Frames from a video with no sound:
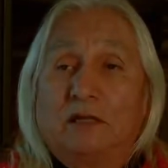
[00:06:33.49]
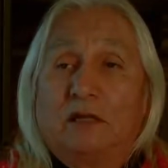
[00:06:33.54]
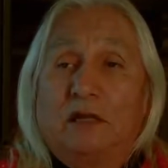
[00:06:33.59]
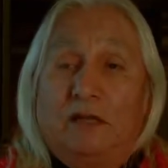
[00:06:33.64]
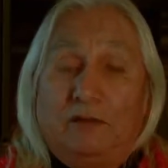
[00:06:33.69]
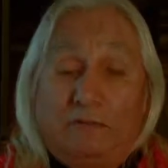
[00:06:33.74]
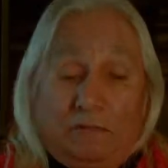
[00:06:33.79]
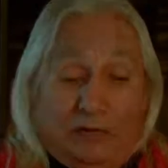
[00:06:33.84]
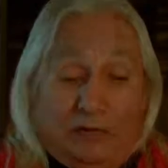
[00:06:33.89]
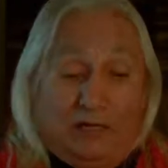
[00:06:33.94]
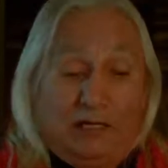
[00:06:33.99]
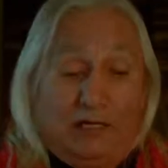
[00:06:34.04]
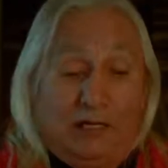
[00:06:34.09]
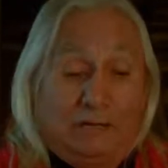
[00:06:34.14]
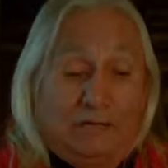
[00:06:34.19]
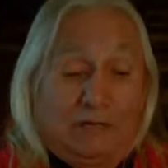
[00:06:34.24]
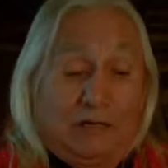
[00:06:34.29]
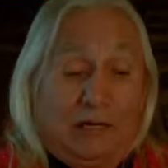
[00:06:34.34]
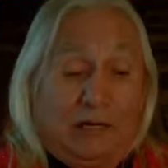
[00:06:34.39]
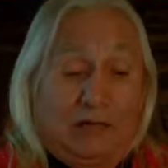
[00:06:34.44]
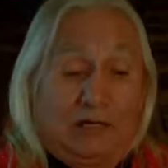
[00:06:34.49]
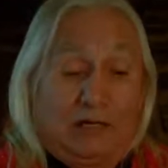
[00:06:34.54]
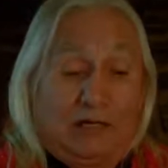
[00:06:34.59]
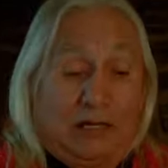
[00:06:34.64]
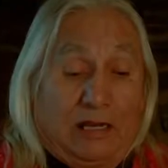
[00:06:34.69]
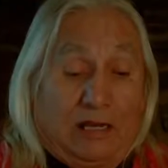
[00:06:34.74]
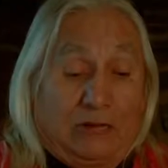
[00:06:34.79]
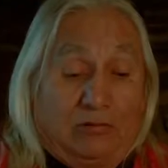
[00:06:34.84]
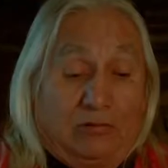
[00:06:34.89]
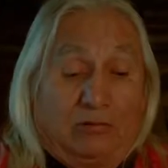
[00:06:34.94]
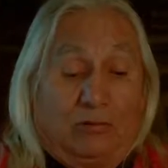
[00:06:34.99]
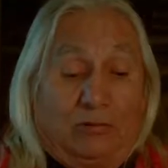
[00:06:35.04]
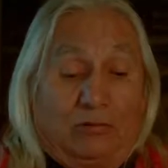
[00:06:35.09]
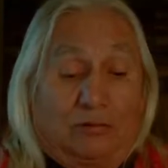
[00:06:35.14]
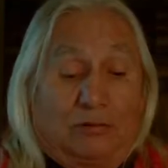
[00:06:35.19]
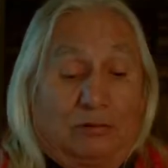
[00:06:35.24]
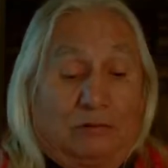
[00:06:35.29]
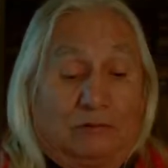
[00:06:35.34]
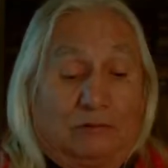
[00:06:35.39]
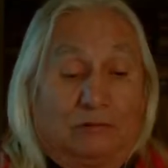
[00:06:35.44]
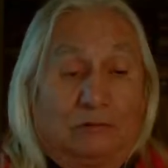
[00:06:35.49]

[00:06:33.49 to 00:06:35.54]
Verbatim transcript: living deep down in that hold.